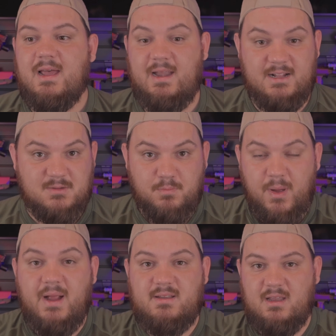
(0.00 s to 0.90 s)
and it's
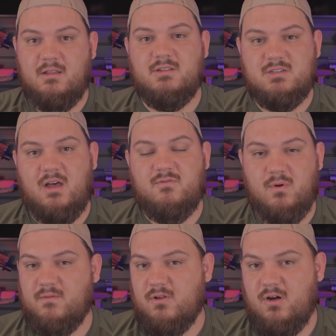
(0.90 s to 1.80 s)
baked into the
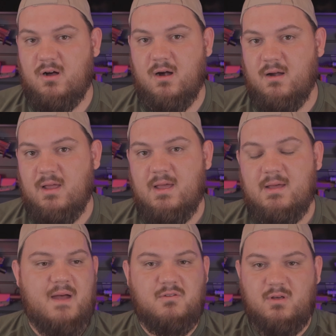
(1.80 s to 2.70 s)
software of the car.
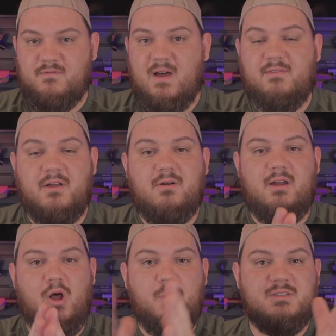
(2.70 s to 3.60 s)
After you hit 500,
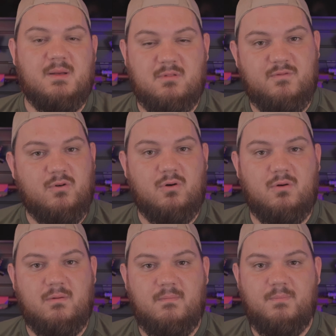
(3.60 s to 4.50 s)
it opens up the
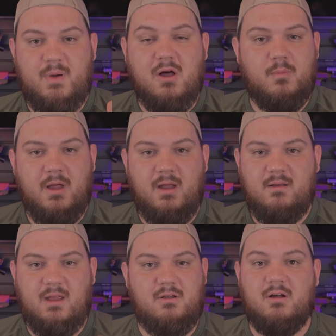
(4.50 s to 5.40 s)
full power
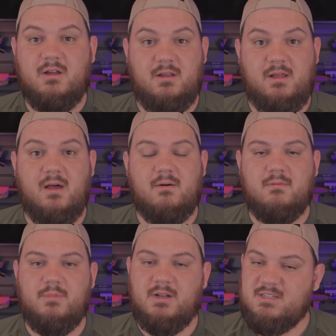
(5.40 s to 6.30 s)
band and you're good to go.
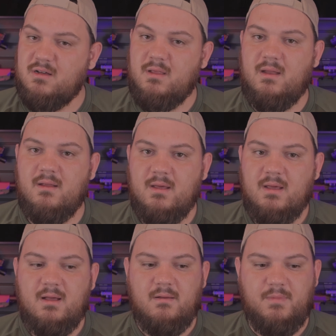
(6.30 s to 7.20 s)
But until then,
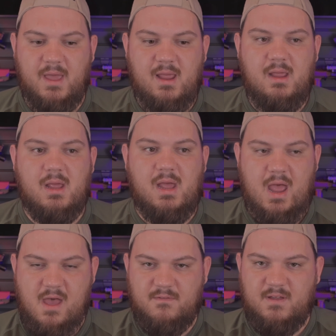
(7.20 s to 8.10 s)
they
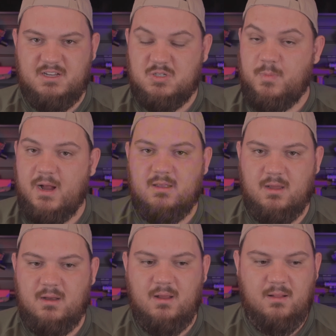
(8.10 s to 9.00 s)
have
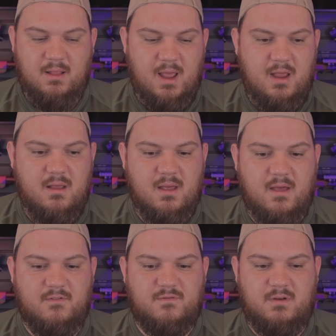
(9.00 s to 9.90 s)
expected, and they
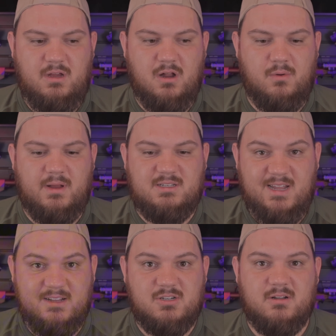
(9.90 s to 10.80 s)
have
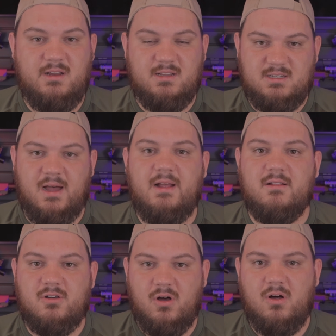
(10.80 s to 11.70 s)
intentionally designed
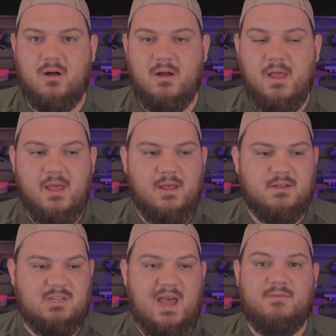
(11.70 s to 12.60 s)
the car
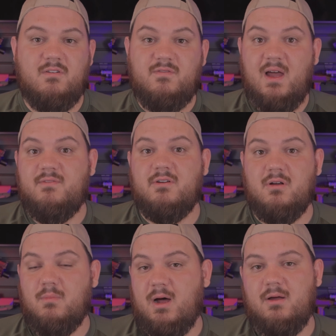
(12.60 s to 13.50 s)
to have a
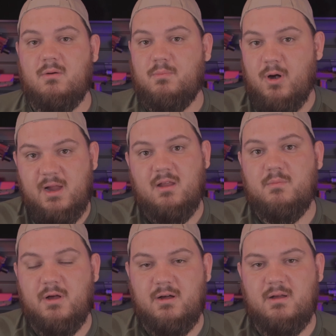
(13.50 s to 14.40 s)
500 mile
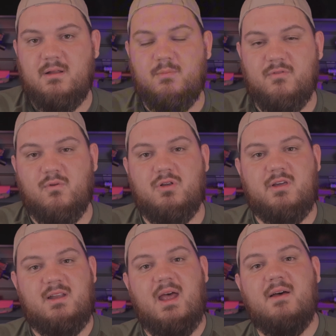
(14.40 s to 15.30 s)
break-in period before you
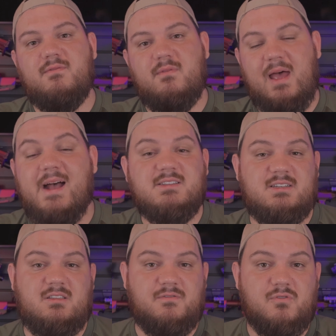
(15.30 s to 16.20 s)
can have
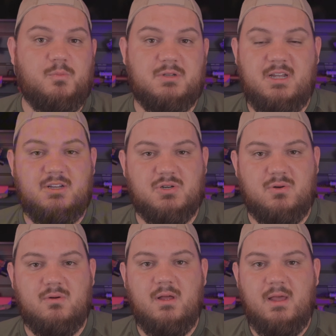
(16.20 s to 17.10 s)
access the full
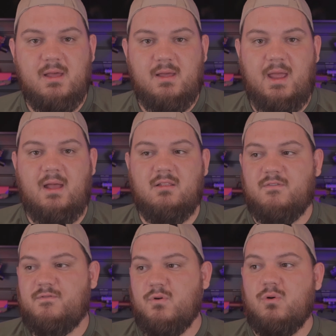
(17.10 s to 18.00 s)
potential and
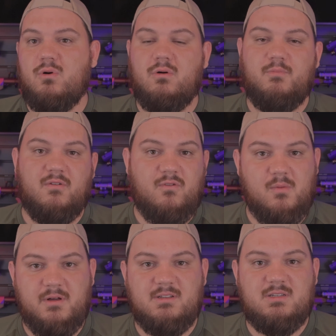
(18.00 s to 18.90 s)
the full
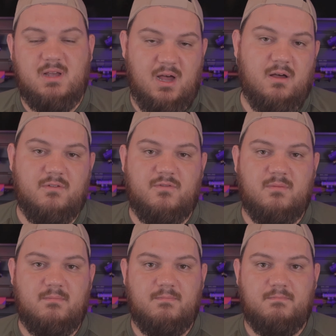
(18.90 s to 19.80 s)
performance of
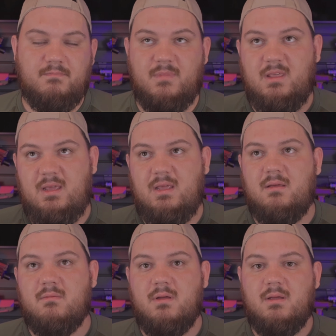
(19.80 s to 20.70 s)

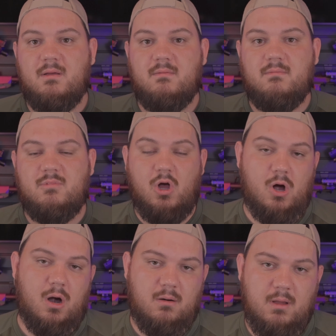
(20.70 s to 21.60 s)
the
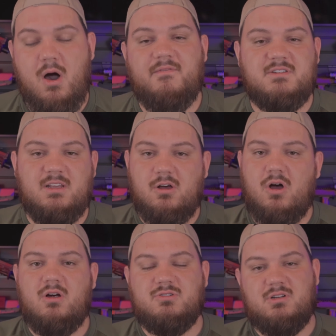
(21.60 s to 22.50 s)
car. Now obviously
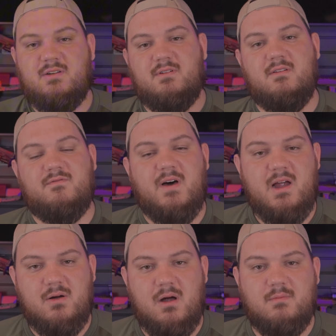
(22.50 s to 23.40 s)
cars are different than
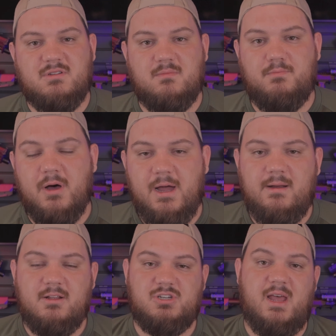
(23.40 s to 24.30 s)
firearms,
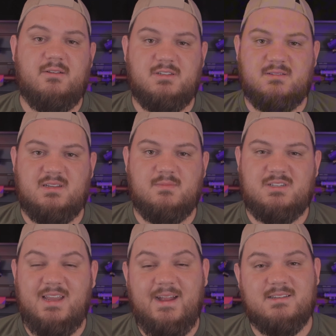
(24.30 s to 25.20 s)
but Shadow Systems
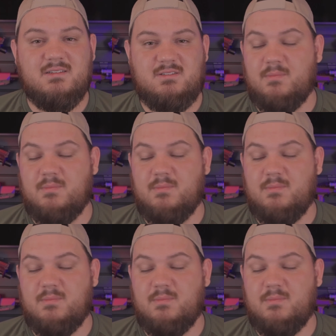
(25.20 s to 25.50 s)
states